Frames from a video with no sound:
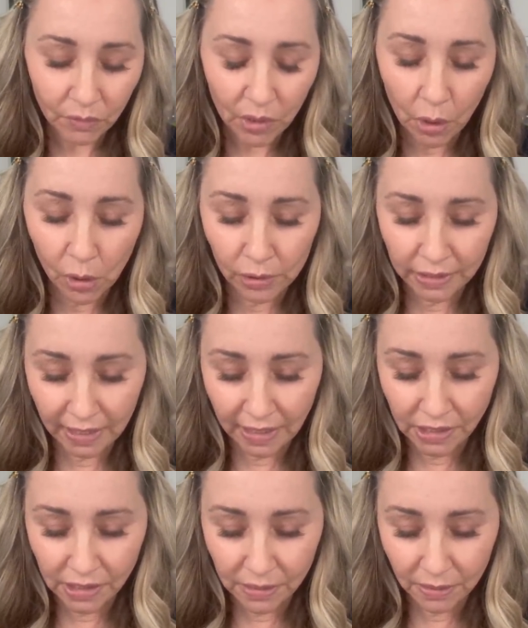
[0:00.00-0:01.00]
hold on, I
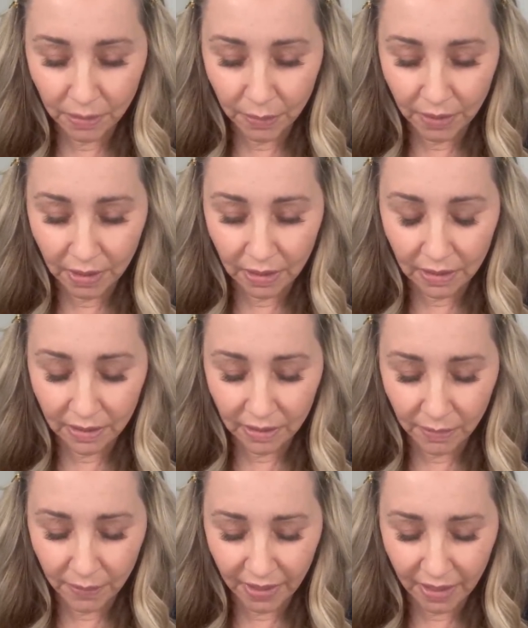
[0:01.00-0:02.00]
just want to put a
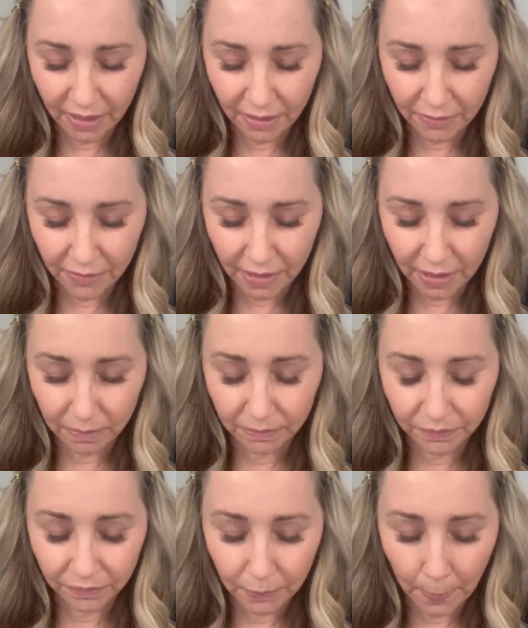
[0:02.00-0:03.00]
little bit of
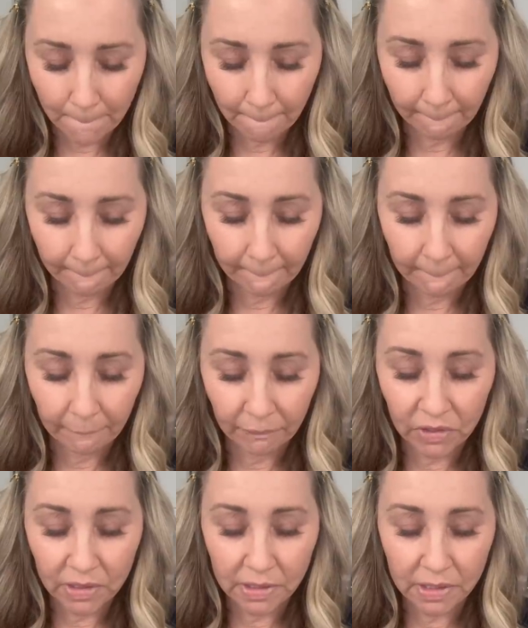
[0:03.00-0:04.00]
um,
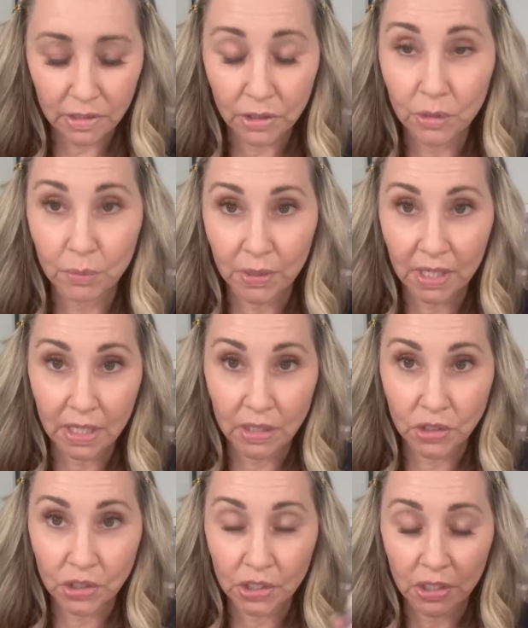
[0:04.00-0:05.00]
this new
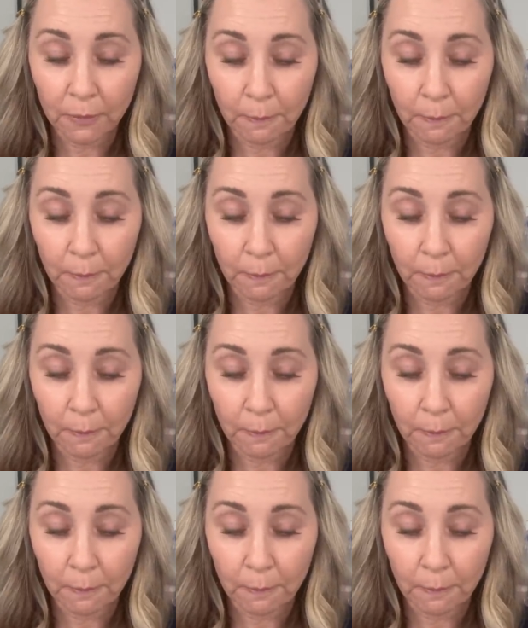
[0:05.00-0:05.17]
peach